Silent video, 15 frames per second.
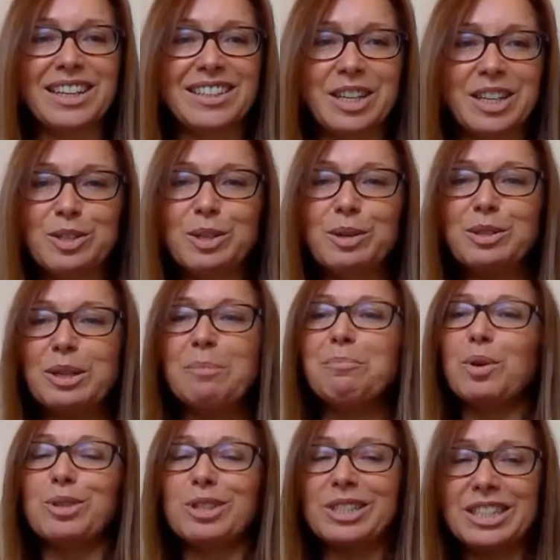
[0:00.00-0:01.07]
So some
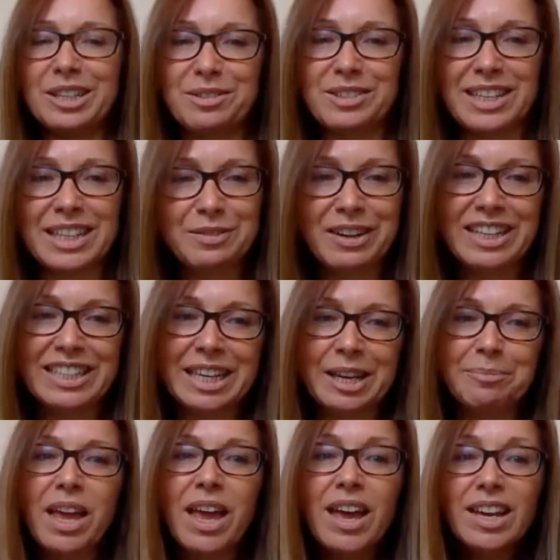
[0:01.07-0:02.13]
positives, let's face it.
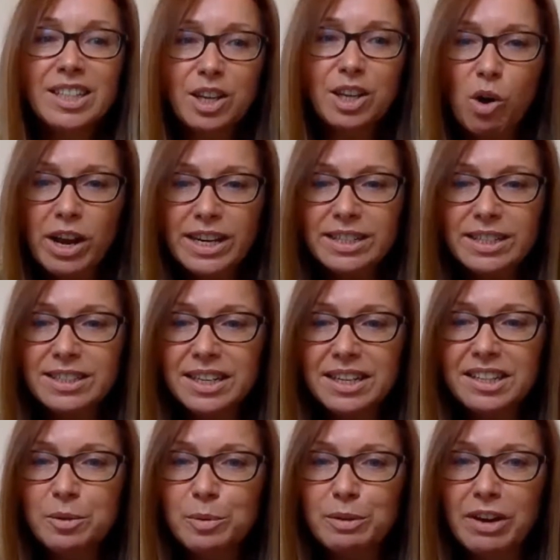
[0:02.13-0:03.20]
So I can see
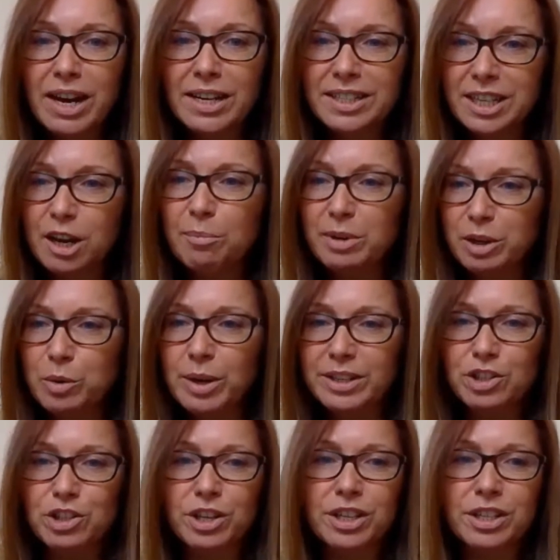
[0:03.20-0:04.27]
that we've had a couple of
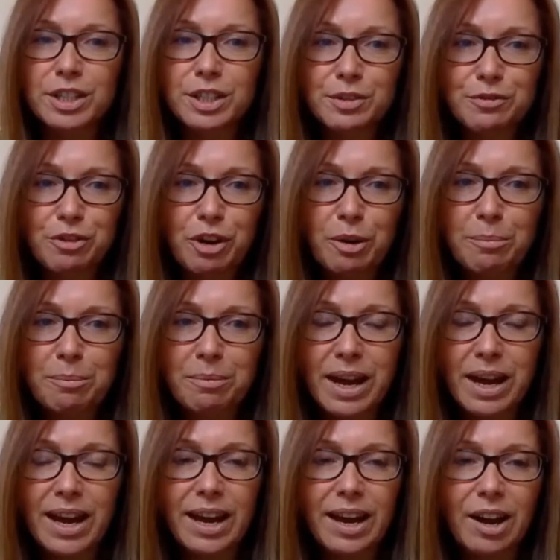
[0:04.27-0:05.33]
questions from
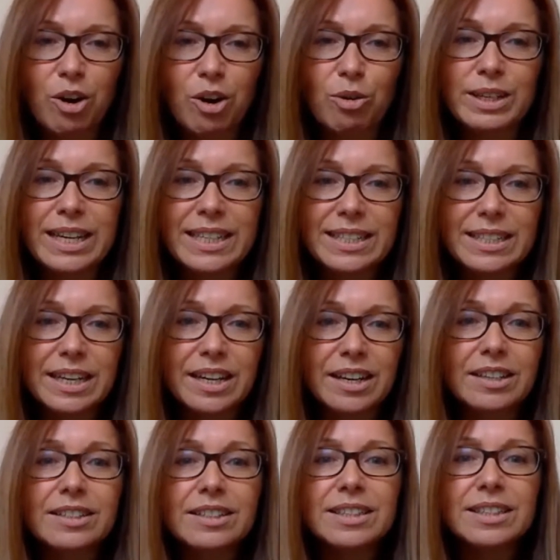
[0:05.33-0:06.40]
our
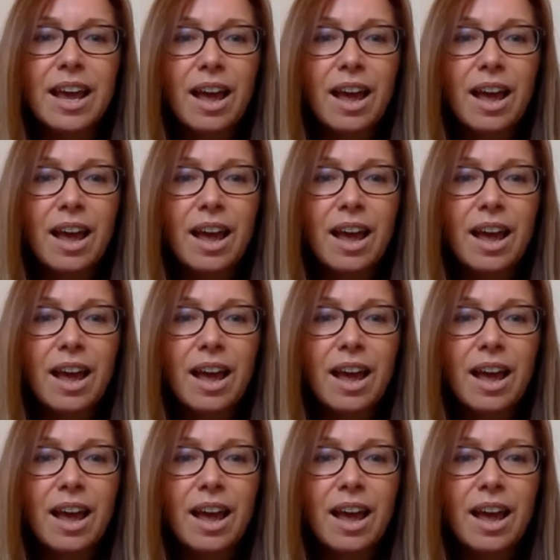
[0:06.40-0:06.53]
listeners.